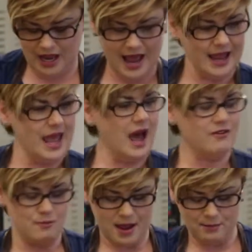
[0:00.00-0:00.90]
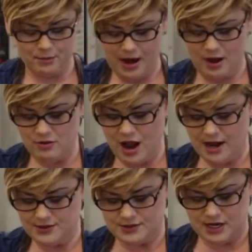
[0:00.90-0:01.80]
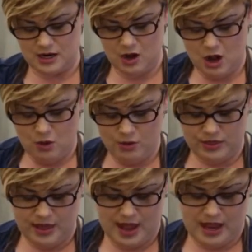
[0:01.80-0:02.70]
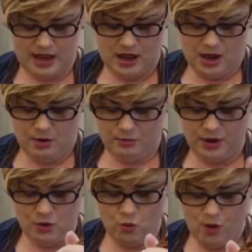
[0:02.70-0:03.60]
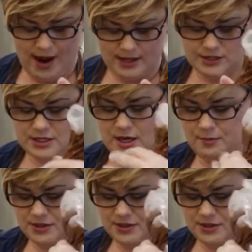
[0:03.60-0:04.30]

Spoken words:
I have my brown icing with a pretty wide tip,